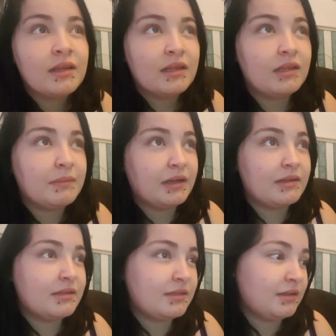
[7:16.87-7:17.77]
He
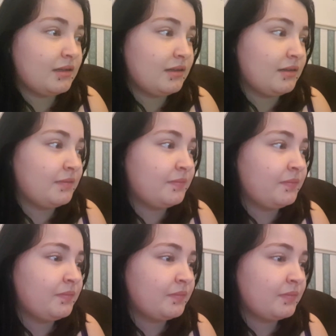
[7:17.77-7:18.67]
makes a
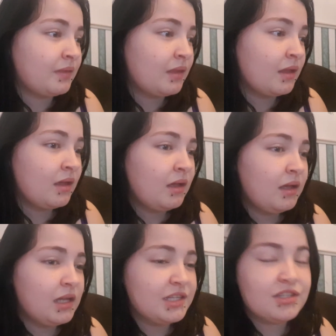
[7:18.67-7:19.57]

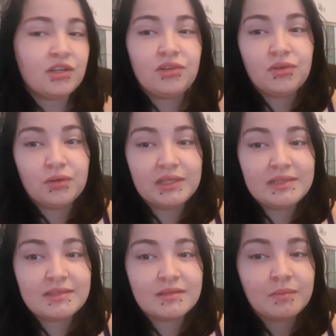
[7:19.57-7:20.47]
certain
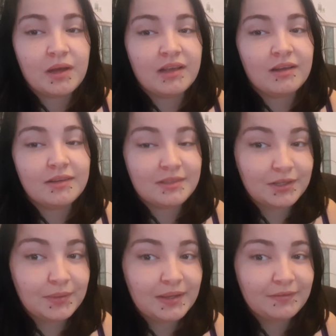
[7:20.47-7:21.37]
noise, but I can't
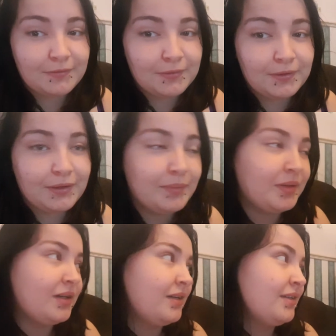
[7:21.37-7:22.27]
do it for you
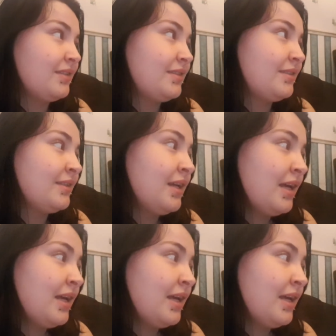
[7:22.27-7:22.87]
because